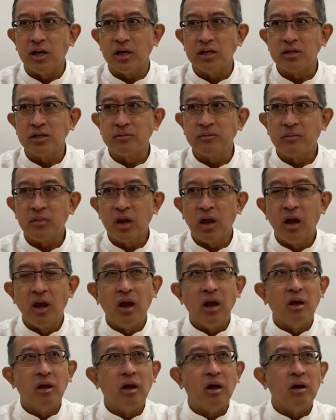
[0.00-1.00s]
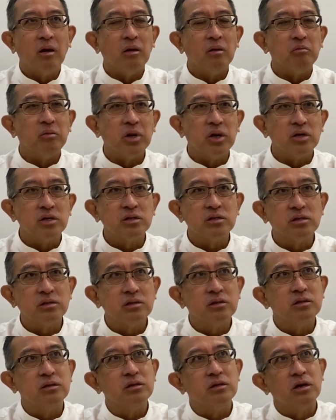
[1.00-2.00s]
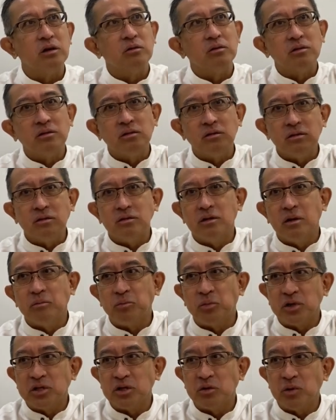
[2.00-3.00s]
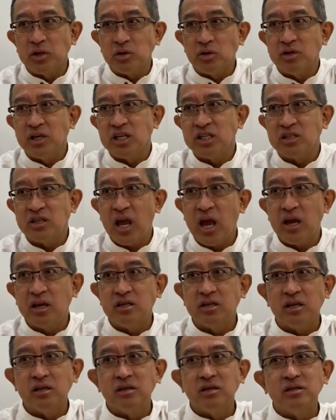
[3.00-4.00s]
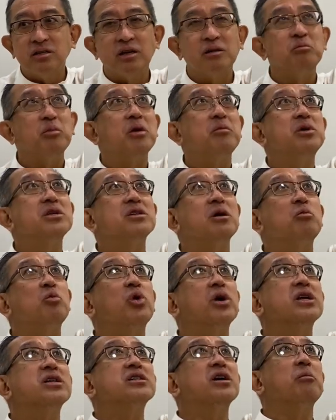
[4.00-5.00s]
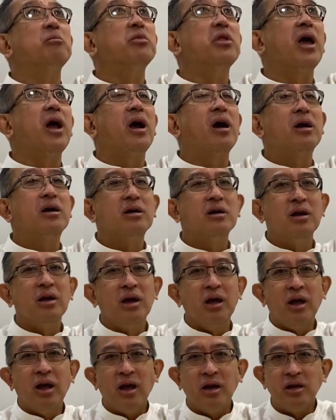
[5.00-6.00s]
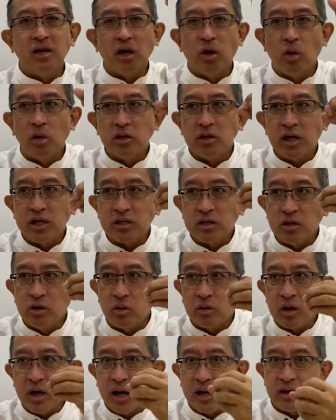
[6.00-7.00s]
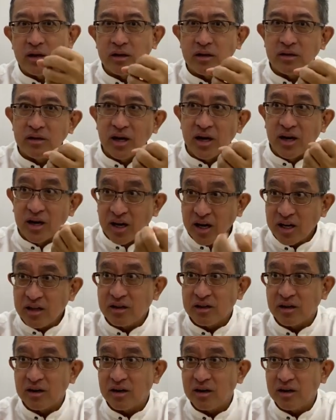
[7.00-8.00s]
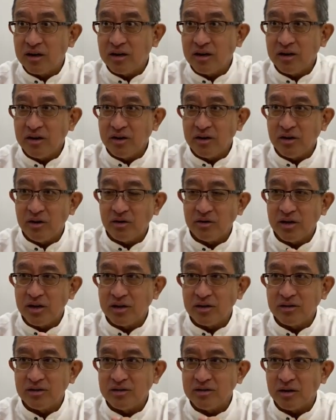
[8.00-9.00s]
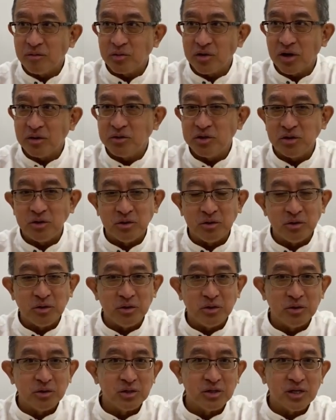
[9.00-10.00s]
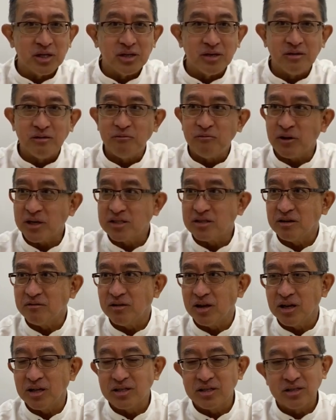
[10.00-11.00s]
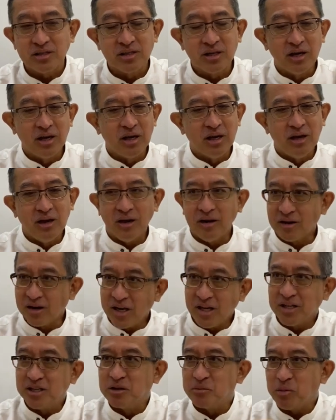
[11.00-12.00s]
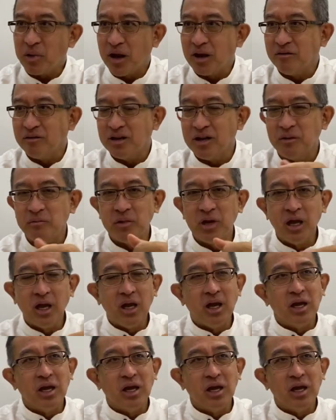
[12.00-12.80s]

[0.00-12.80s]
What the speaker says: dust, because the person was on the stage, and he said, maybe someone is up there. And the gold dust looked like the glitter, you know, that sometimes you use in festivals. Kids play with them.